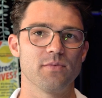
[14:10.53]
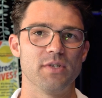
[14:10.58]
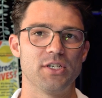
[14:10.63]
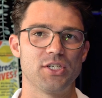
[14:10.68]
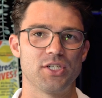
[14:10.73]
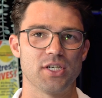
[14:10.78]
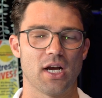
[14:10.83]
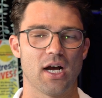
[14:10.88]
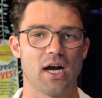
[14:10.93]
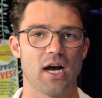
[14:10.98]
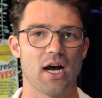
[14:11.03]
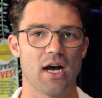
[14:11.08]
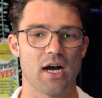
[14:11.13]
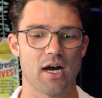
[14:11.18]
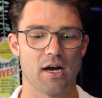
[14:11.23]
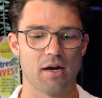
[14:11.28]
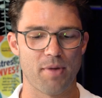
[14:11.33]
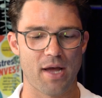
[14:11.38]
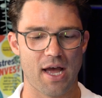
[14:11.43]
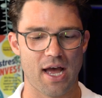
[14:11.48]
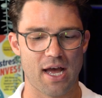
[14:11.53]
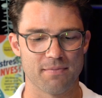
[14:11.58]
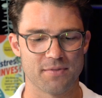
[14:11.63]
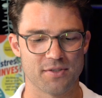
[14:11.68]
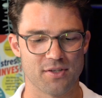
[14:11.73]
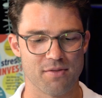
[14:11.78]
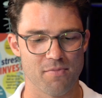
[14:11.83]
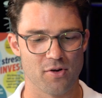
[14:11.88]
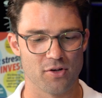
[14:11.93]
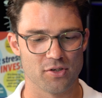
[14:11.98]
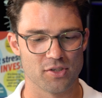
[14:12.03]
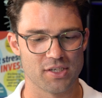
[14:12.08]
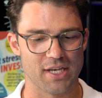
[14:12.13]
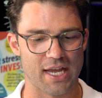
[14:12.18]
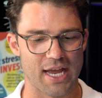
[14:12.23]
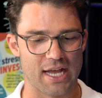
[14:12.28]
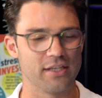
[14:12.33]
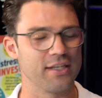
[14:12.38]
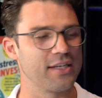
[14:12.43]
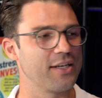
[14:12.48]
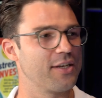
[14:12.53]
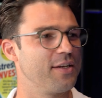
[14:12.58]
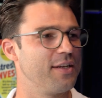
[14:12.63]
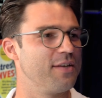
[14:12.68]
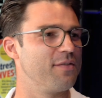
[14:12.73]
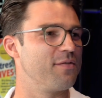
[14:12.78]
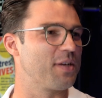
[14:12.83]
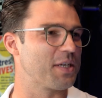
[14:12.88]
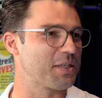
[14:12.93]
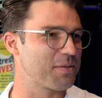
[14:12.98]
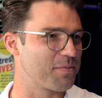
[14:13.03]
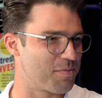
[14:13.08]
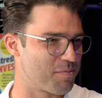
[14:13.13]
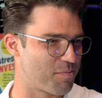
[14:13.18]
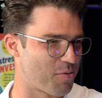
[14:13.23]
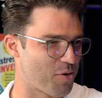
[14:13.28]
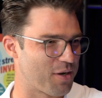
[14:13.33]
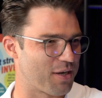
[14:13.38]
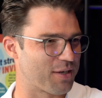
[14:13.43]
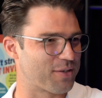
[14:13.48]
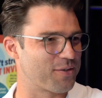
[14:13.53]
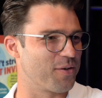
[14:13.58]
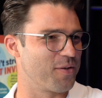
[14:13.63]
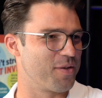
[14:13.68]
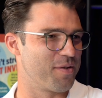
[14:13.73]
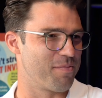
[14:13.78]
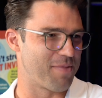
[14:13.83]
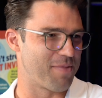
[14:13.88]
which are perhaps the most elegant investment product on the